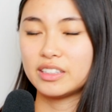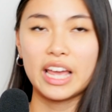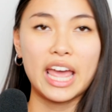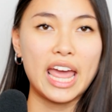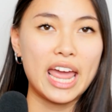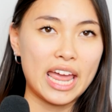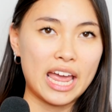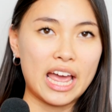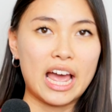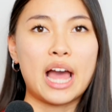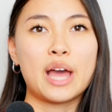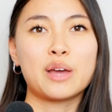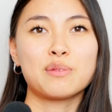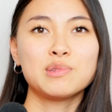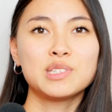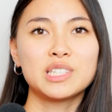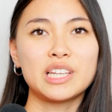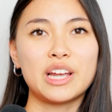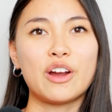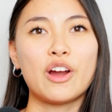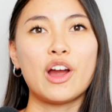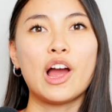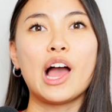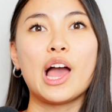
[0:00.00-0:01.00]
Hey, I'm
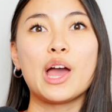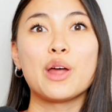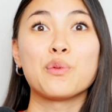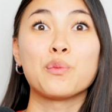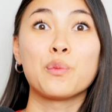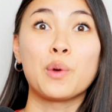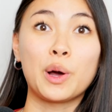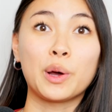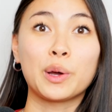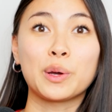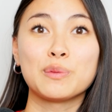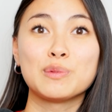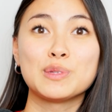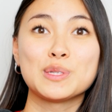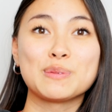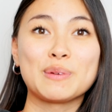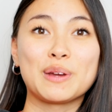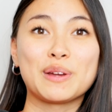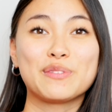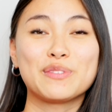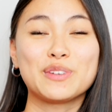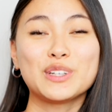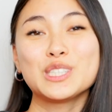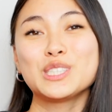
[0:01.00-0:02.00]
Sarah, and welcome to
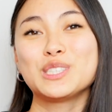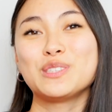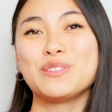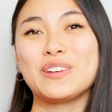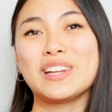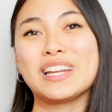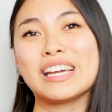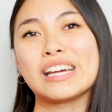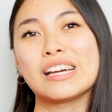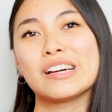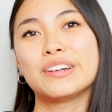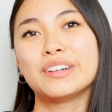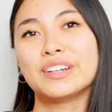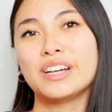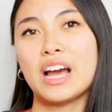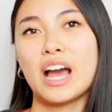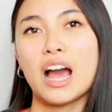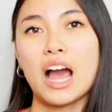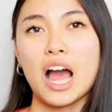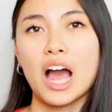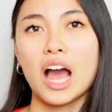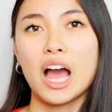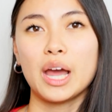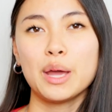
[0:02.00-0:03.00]
my first video.
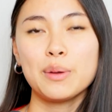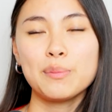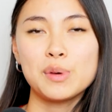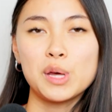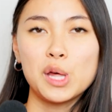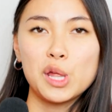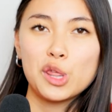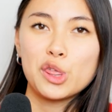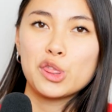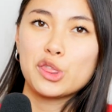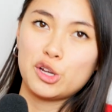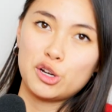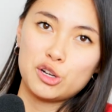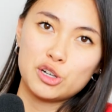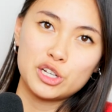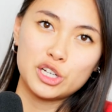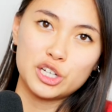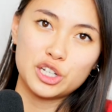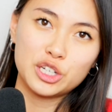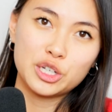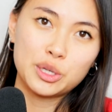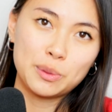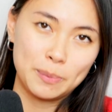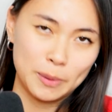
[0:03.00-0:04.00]
I'm a
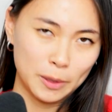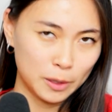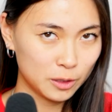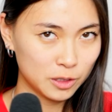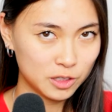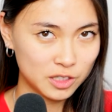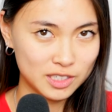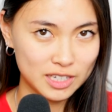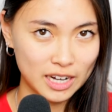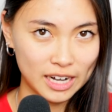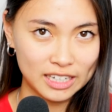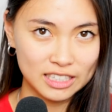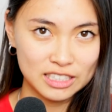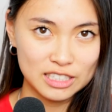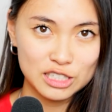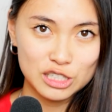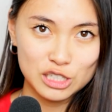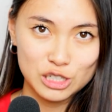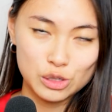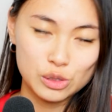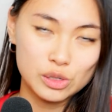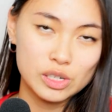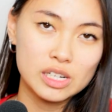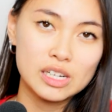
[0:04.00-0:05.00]
third-year computer science
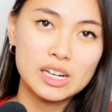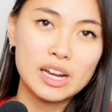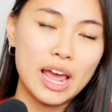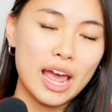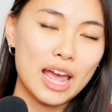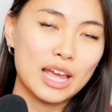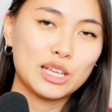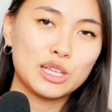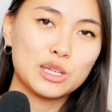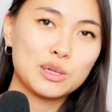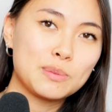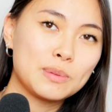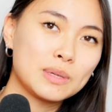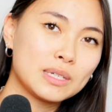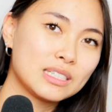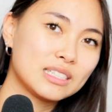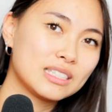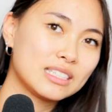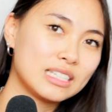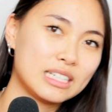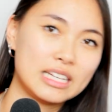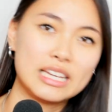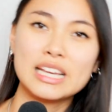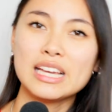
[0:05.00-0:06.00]
student at
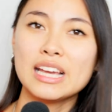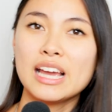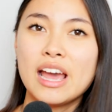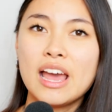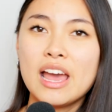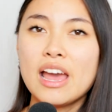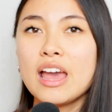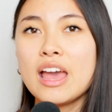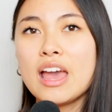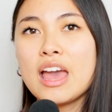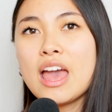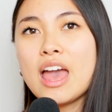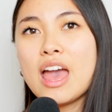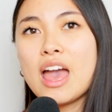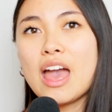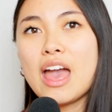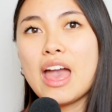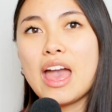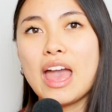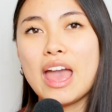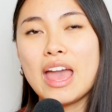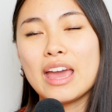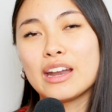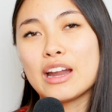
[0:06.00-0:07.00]
UBC,
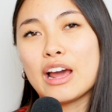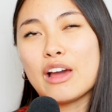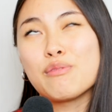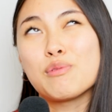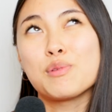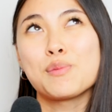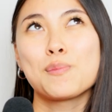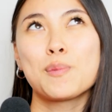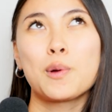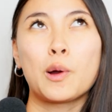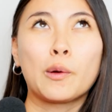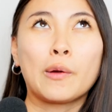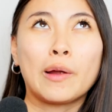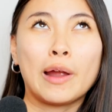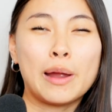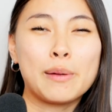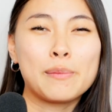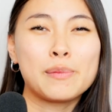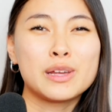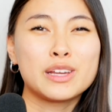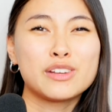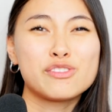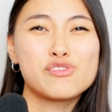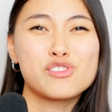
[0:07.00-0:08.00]
and I've been
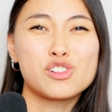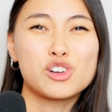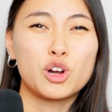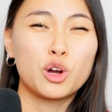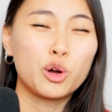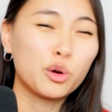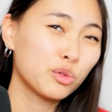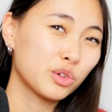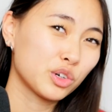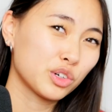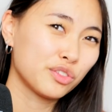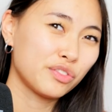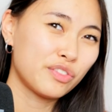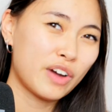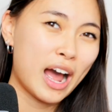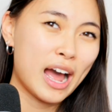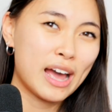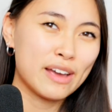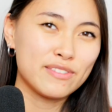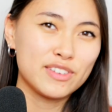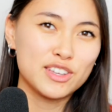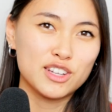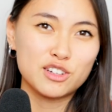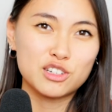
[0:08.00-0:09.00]
programming for over
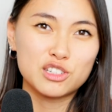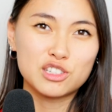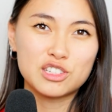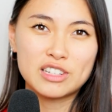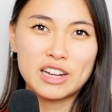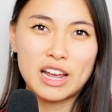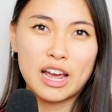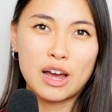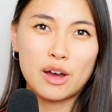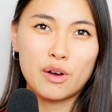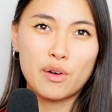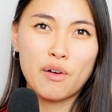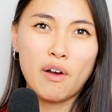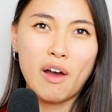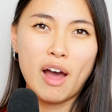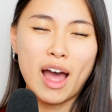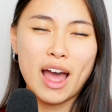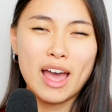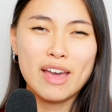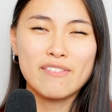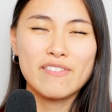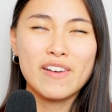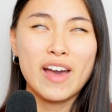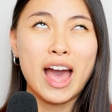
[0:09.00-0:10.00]
5 years now.
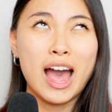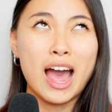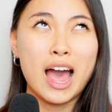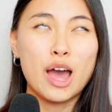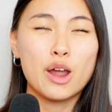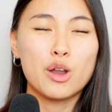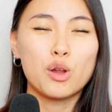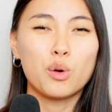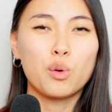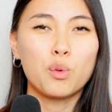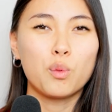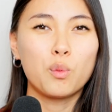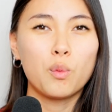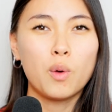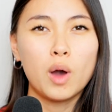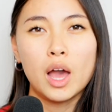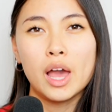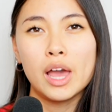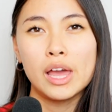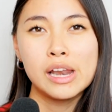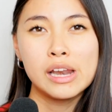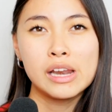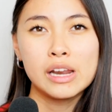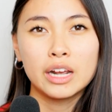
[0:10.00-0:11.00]
I've had
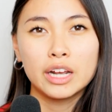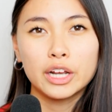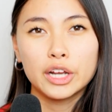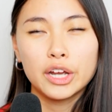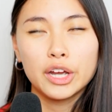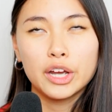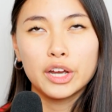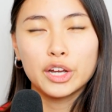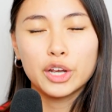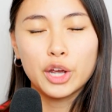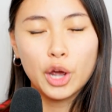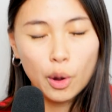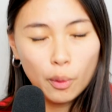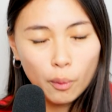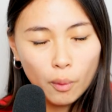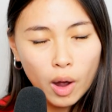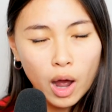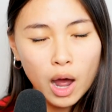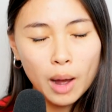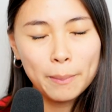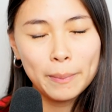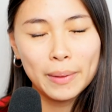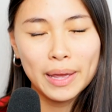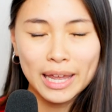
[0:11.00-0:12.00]
one
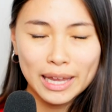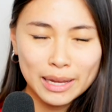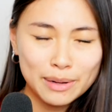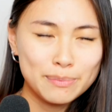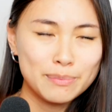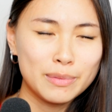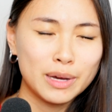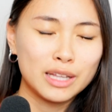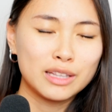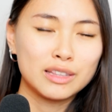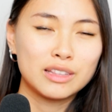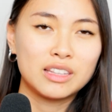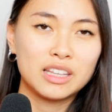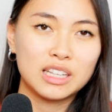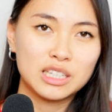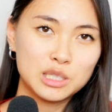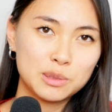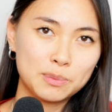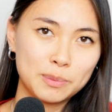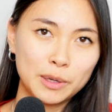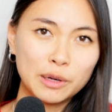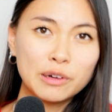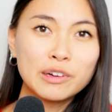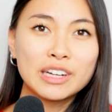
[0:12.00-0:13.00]
co-op 8-month
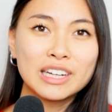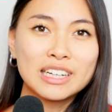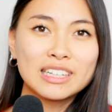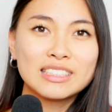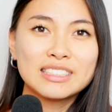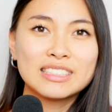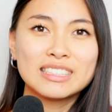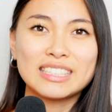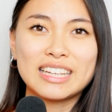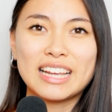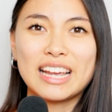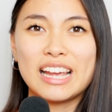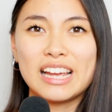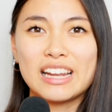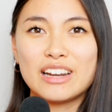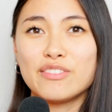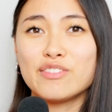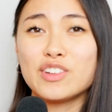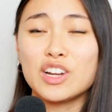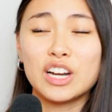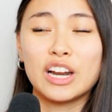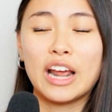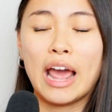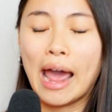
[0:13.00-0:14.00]
experience, and
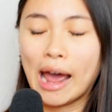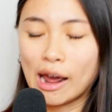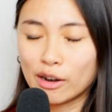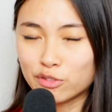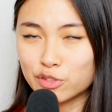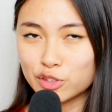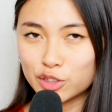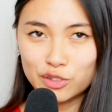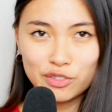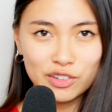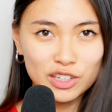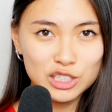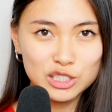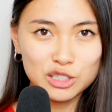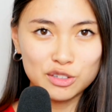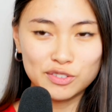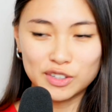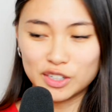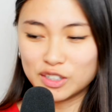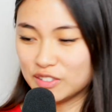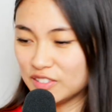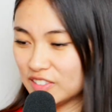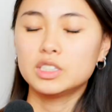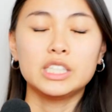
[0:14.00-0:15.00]
I've done a handful of
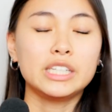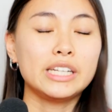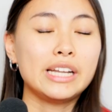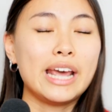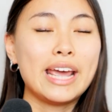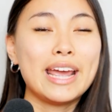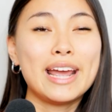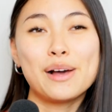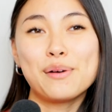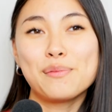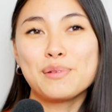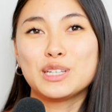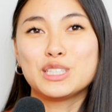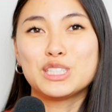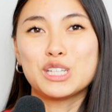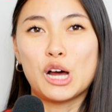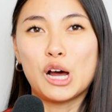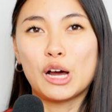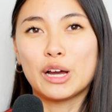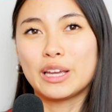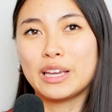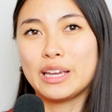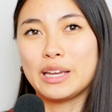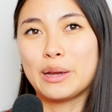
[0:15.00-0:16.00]
interviews. Today, I'll be
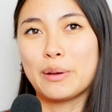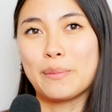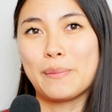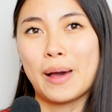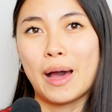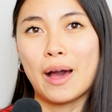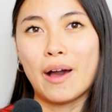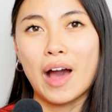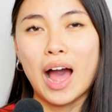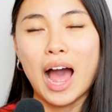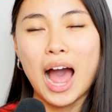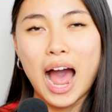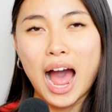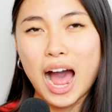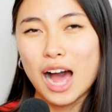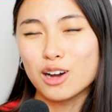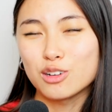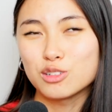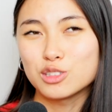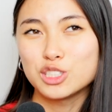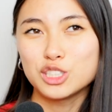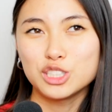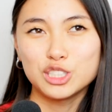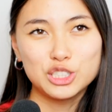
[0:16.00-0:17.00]
talking about
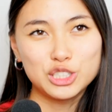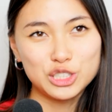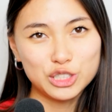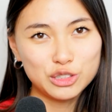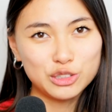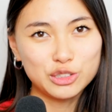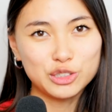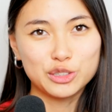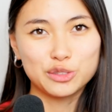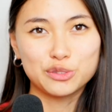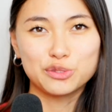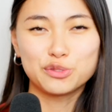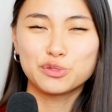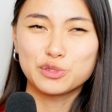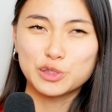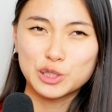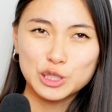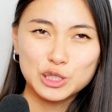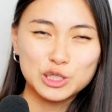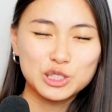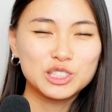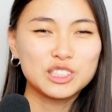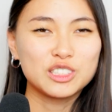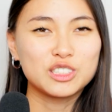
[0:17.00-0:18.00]
how to do your
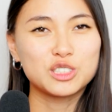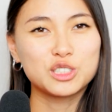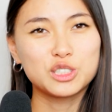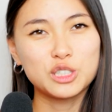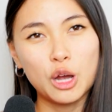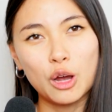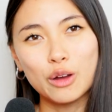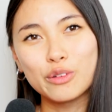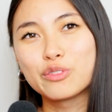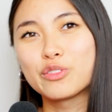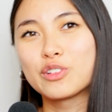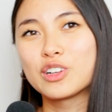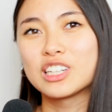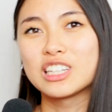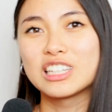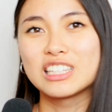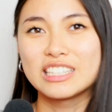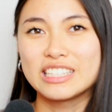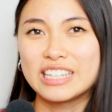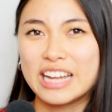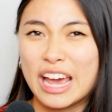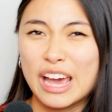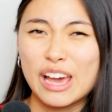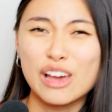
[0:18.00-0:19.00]
first software
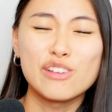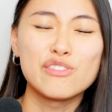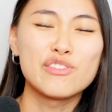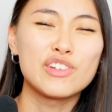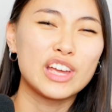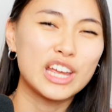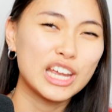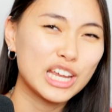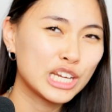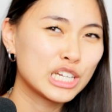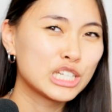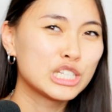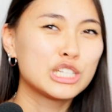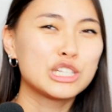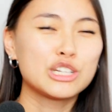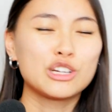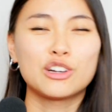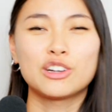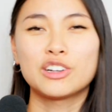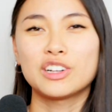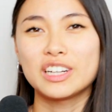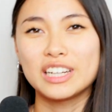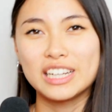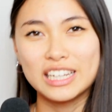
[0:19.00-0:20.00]
dev
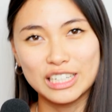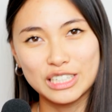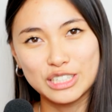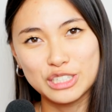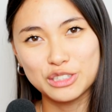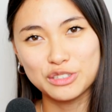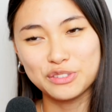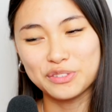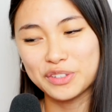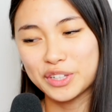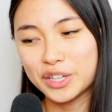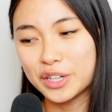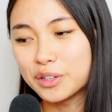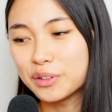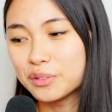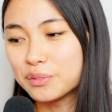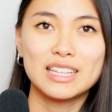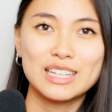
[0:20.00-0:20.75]
intern interview.